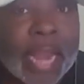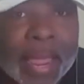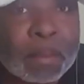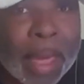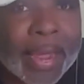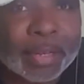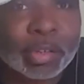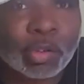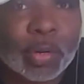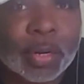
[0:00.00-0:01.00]
like Main
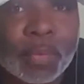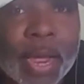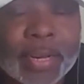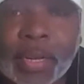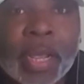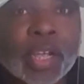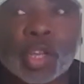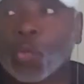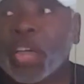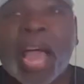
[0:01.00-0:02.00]
Street, right?
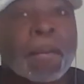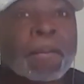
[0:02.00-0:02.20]
So we got